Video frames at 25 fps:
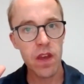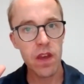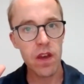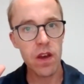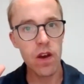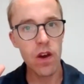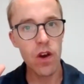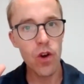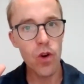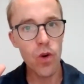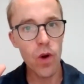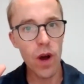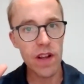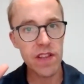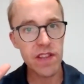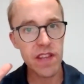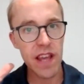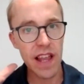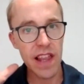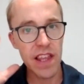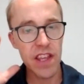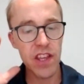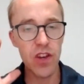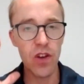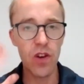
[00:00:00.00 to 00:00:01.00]
who are
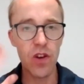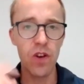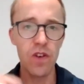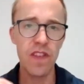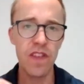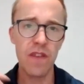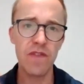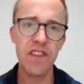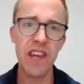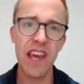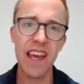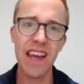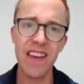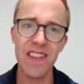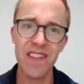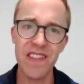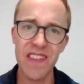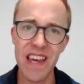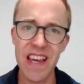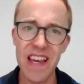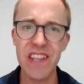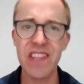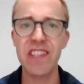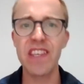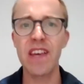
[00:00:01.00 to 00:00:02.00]
telling you, look, they've taken
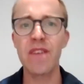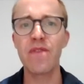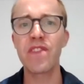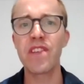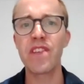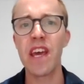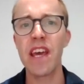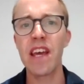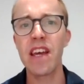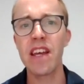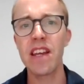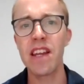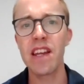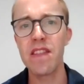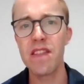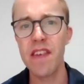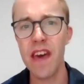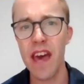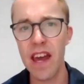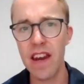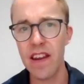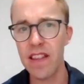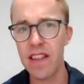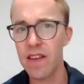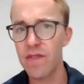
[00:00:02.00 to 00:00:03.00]
this, they've taken it
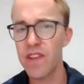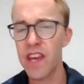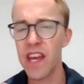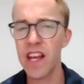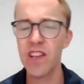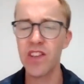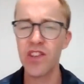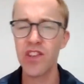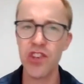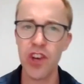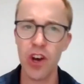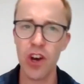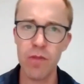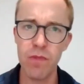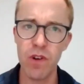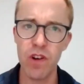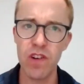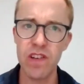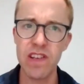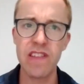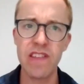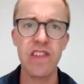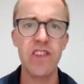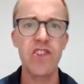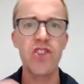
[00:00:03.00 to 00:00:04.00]
then, and they've taken so much.
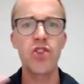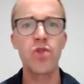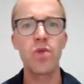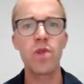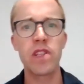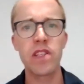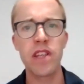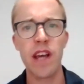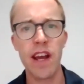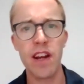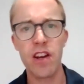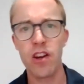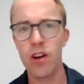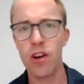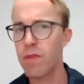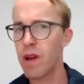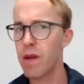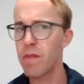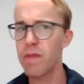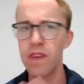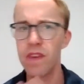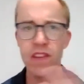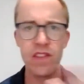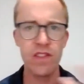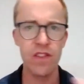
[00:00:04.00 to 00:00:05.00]
There's a suicide note.
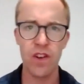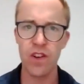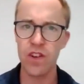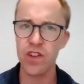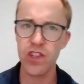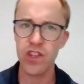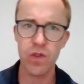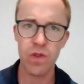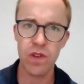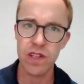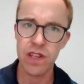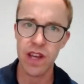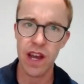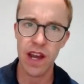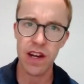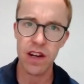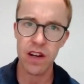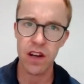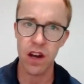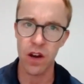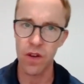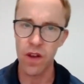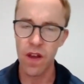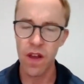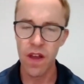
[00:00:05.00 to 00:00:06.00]
Maybe there's not a suicide
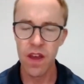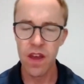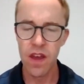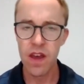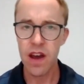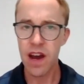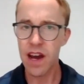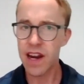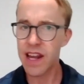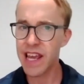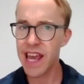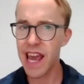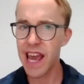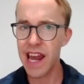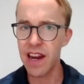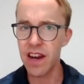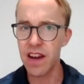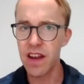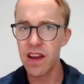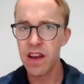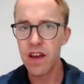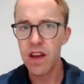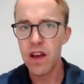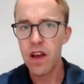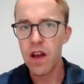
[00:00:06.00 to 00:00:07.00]
note. And again,
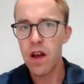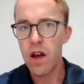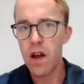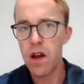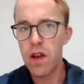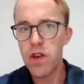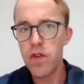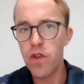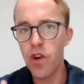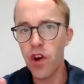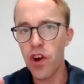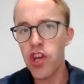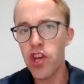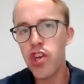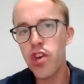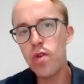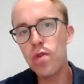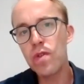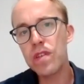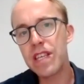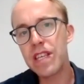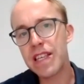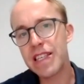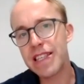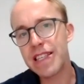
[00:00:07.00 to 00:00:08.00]
you've got to
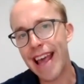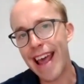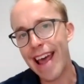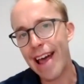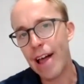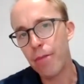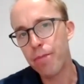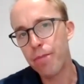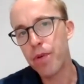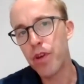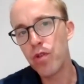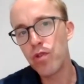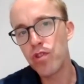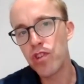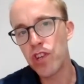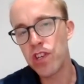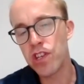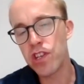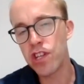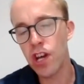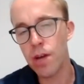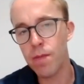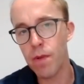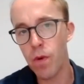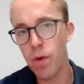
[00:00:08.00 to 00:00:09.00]
use this to help you to
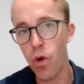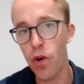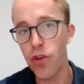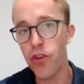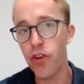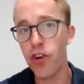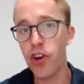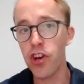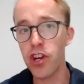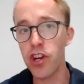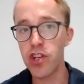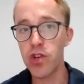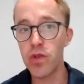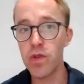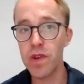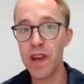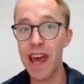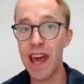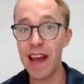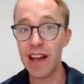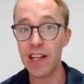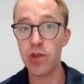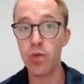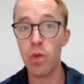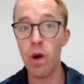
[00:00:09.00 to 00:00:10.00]
determine what you're going to do
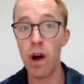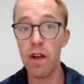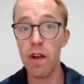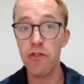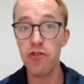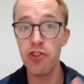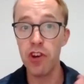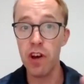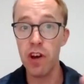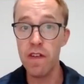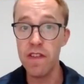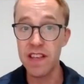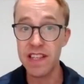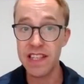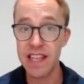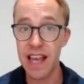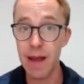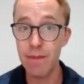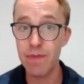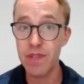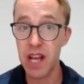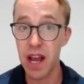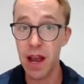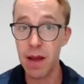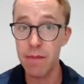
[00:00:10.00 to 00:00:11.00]
next, whilst at the
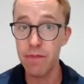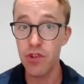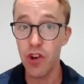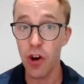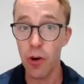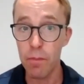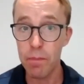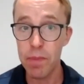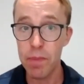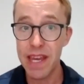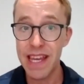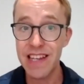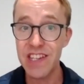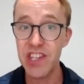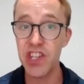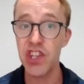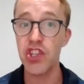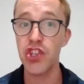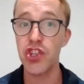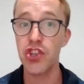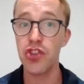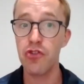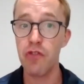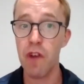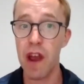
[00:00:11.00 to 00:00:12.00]
same time not being
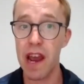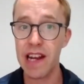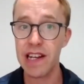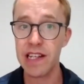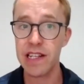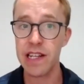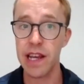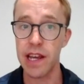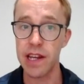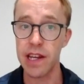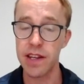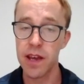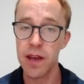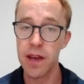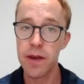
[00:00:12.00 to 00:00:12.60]
distracted